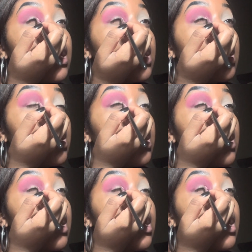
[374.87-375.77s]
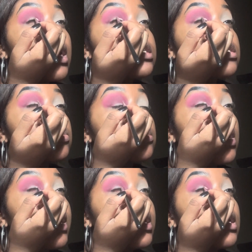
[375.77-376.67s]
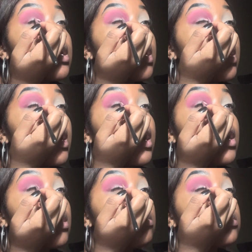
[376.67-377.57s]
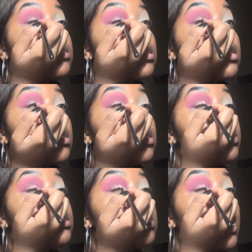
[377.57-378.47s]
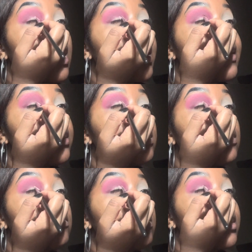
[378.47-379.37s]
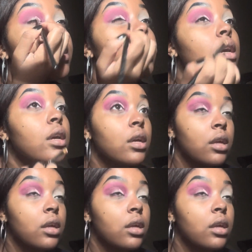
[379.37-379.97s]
and then I just drag it out to the side, right? Yeah.